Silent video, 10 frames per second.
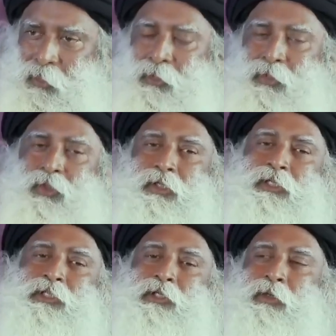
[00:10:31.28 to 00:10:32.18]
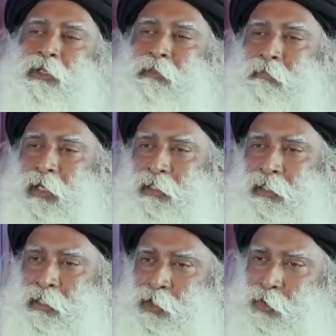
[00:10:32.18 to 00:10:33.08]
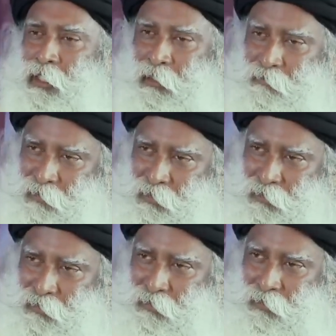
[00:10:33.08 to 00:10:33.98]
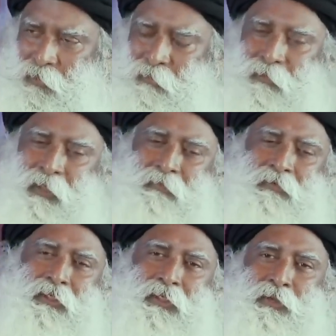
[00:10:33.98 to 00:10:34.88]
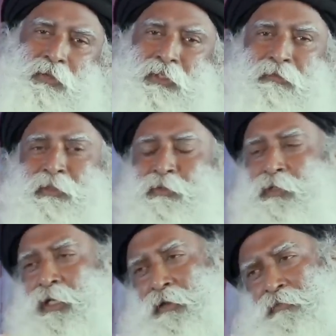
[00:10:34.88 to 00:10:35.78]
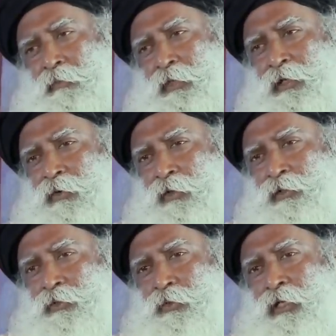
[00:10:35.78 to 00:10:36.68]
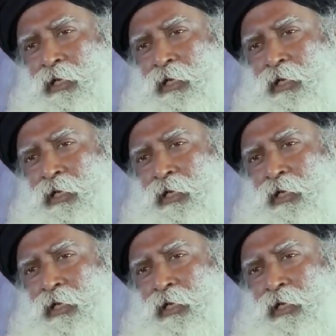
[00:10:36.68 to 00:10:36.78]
So they slowly made that into an elephant. Whatever they do, even today, everybody calls it only